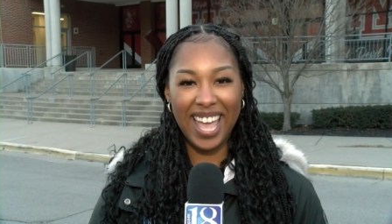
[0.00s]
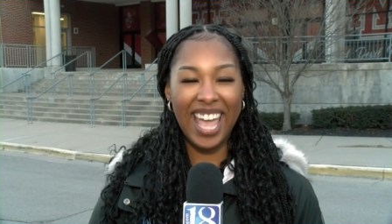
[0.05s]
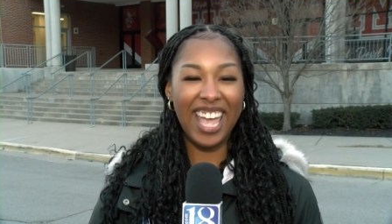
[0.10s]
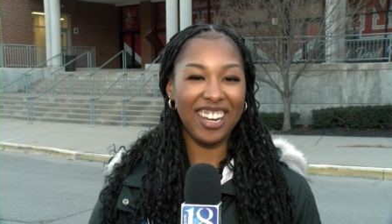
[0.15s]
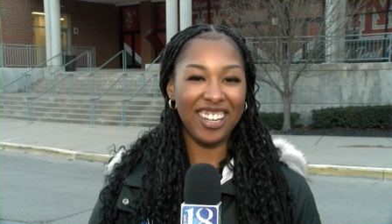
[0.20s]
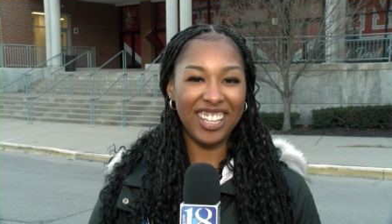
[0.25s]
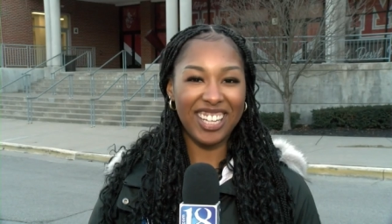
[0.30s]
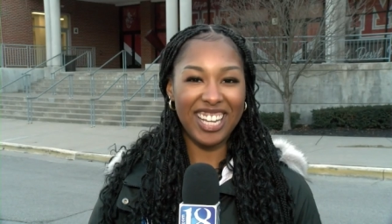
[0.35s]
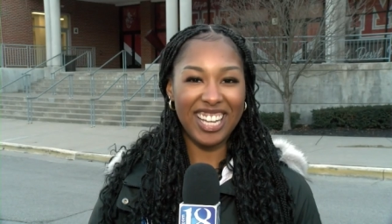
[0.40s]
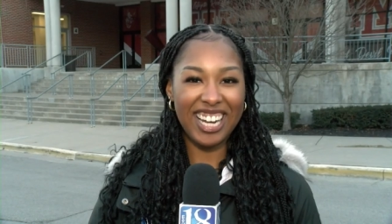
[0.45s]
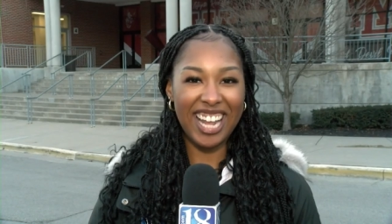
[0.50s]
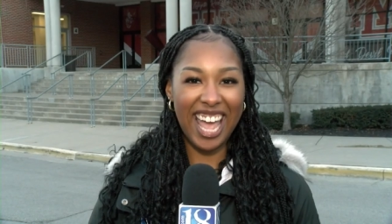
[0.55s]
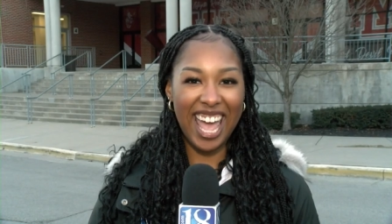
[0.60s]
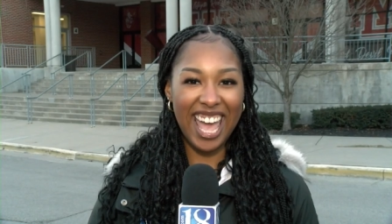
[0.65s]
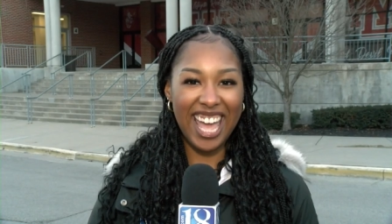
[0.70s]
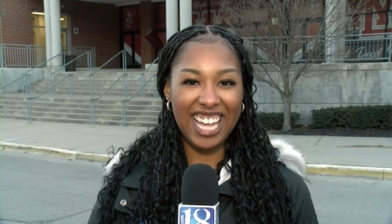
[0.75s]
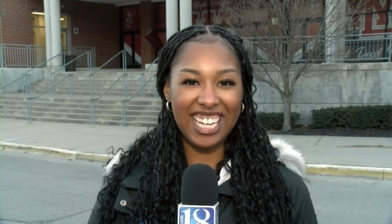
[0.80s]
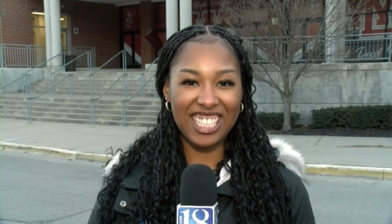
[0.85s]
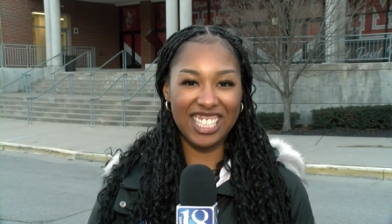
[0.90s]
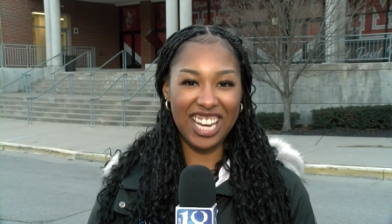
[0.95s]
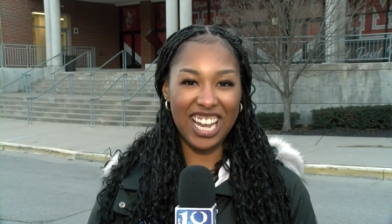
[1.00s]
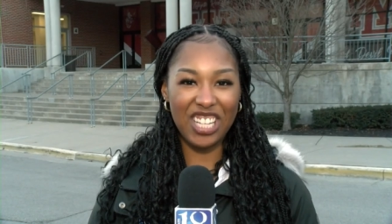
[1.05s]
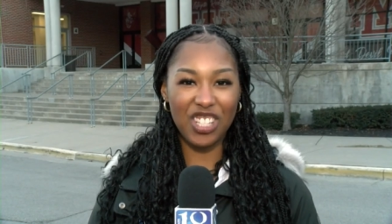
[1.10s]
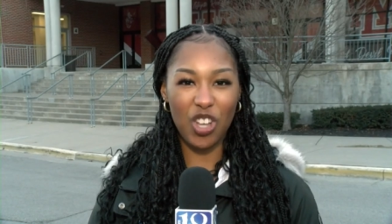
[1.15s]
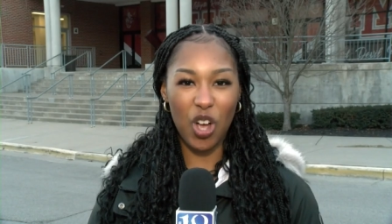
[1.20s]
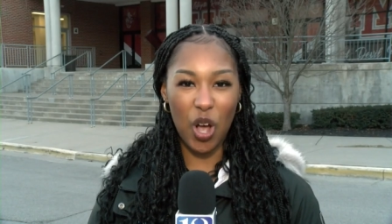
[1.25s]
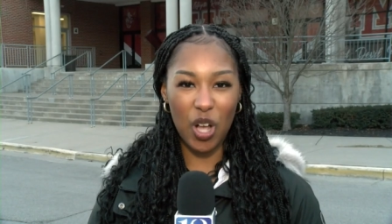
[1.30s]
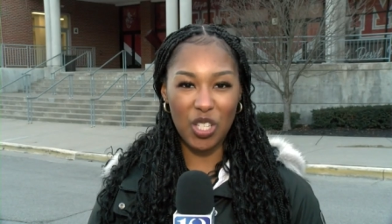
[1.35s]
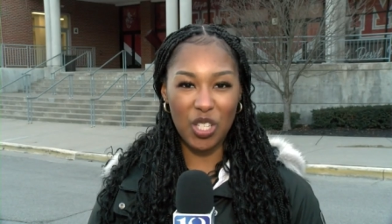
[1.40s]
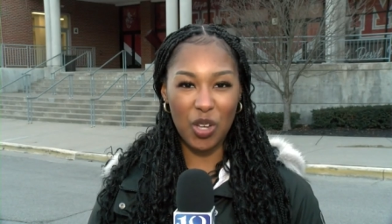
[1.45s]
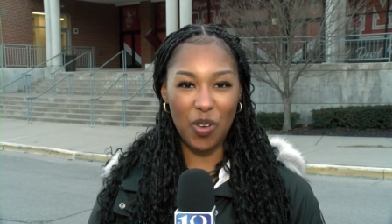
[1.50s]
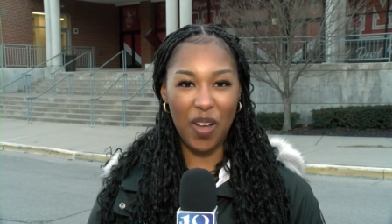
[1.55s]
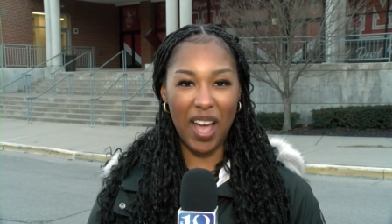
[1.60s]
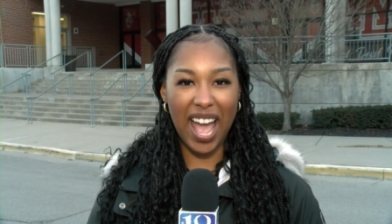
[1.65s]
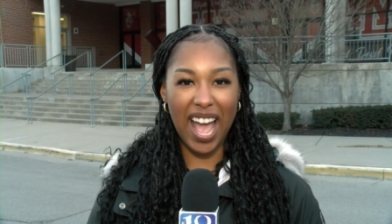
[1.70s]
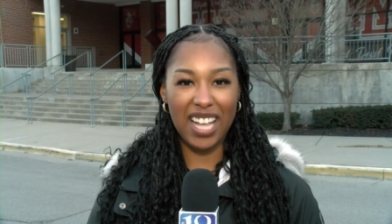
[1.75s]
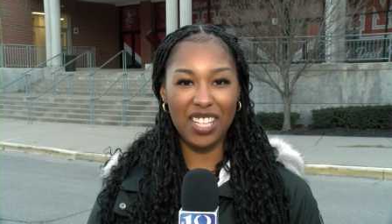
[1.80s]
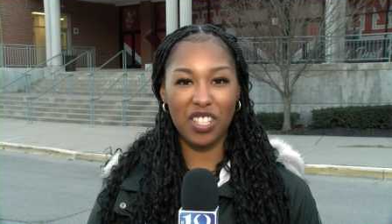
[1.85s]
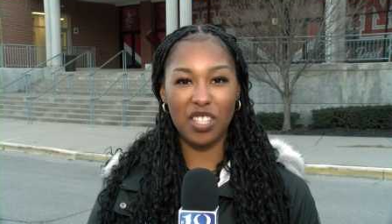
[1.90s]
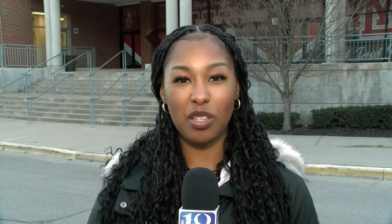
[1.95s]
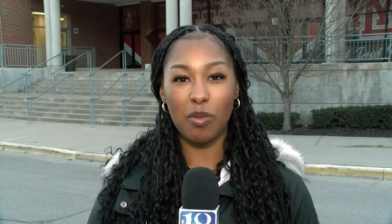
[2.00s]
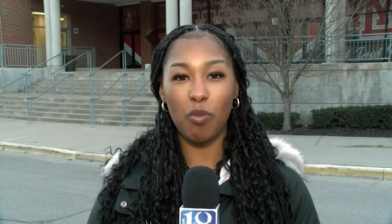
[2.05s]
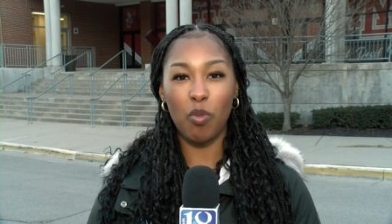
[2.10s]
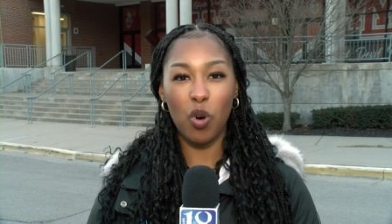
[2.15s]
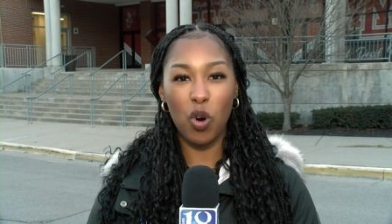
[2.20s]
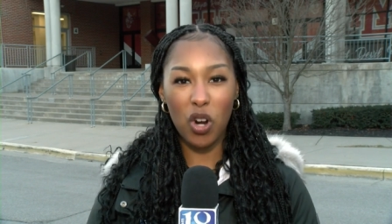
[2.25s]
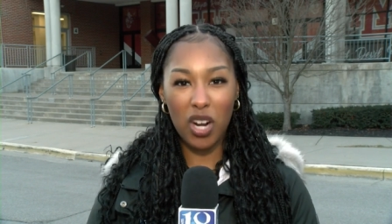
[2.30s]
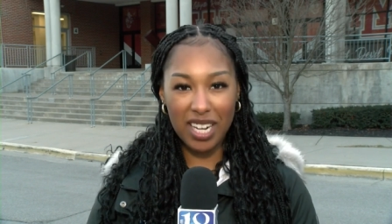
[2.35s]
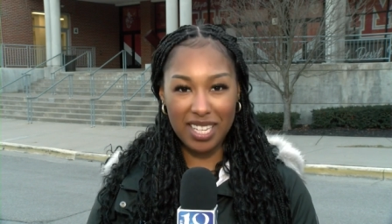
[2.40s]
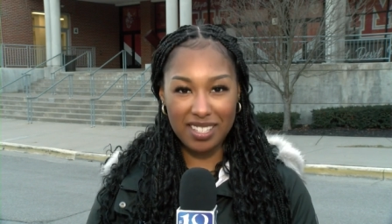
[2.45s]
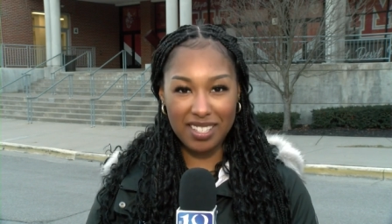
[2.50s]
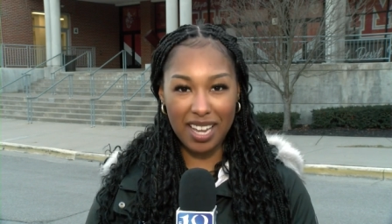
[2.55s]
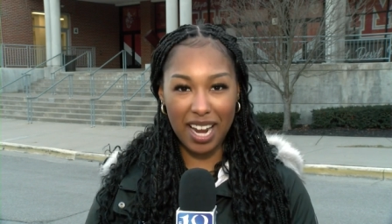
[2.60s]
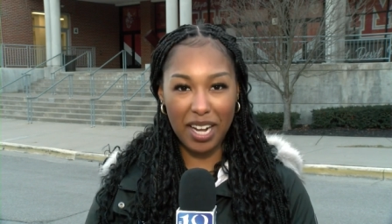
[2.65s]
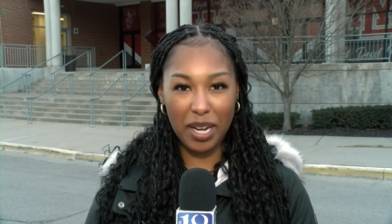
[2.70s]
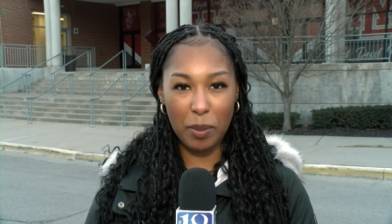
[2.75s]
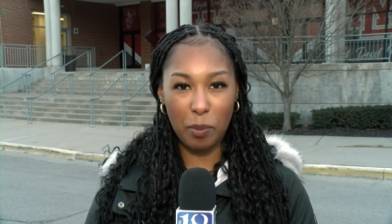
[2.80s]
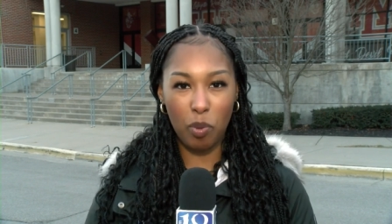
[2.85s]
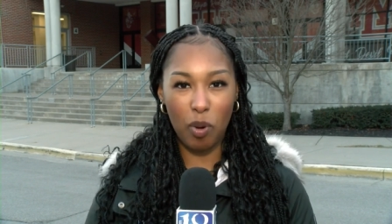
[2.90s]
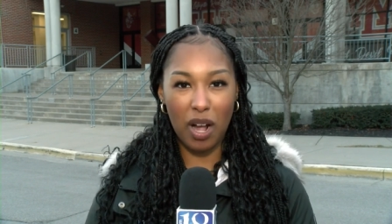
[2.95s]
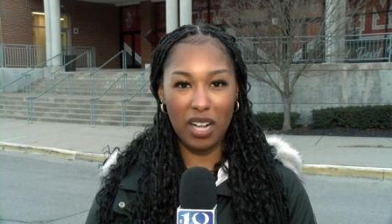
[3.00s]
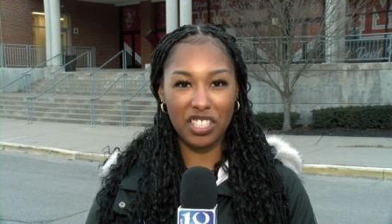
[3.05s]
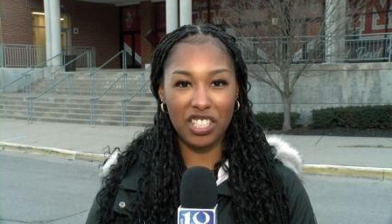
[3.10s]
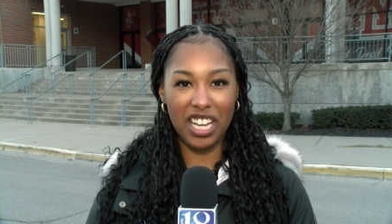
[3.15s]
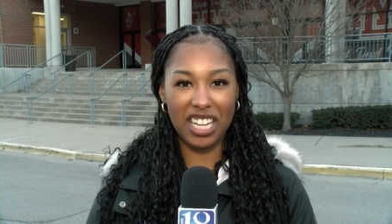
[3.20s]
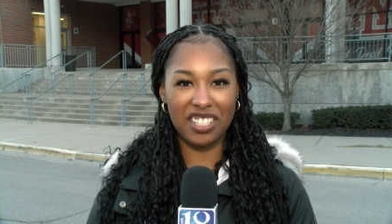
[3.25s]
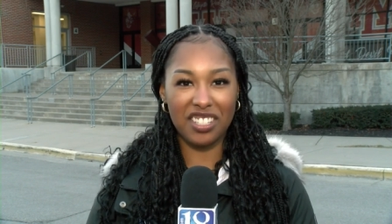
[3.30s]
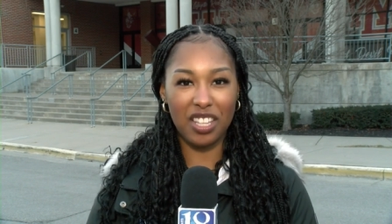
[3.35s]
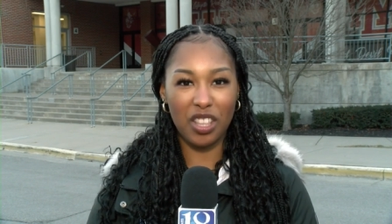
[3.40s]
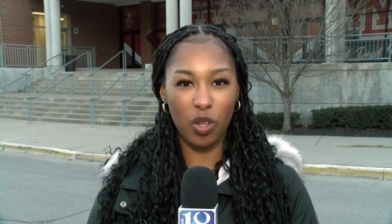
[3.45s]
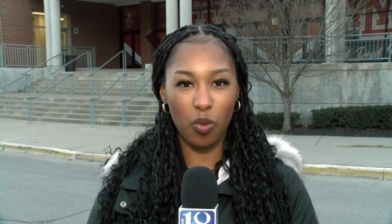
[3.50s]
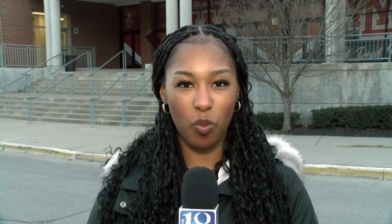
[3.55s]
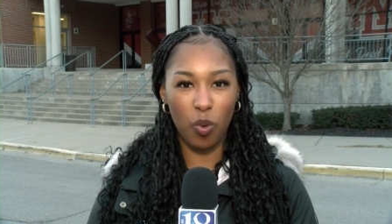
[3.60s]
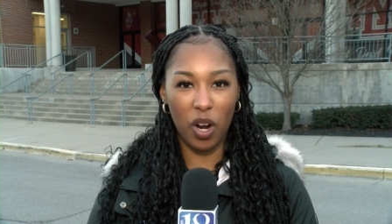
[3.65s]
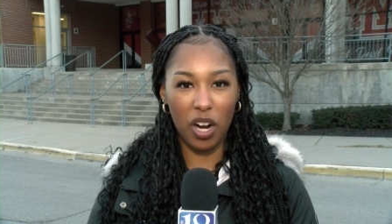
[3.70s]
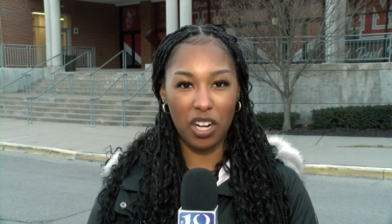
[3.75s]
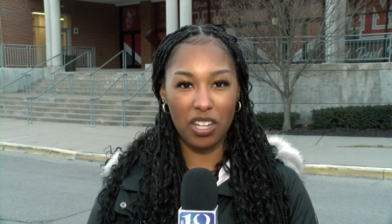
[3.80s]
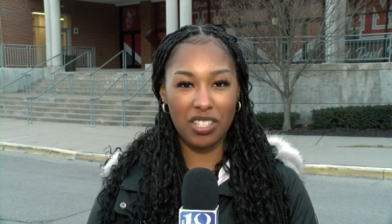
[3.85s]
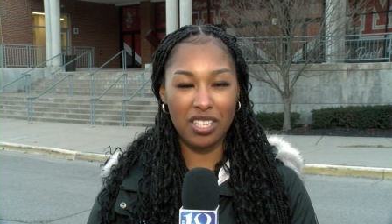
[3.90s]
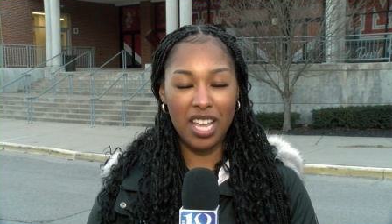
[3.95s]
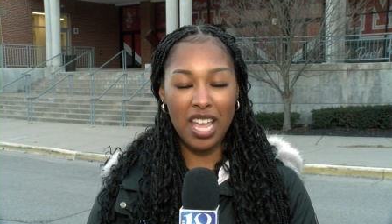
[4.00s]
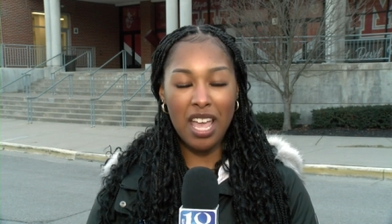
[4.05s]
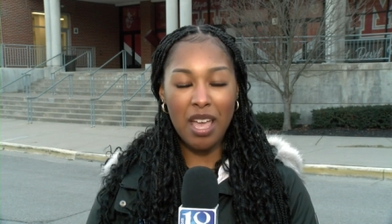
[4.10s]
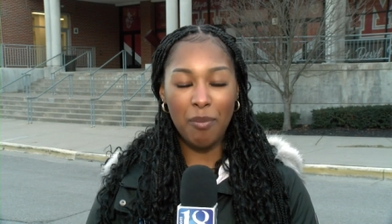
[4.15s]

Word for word: And looking ahead, Janz also has some more exciting projects in the works,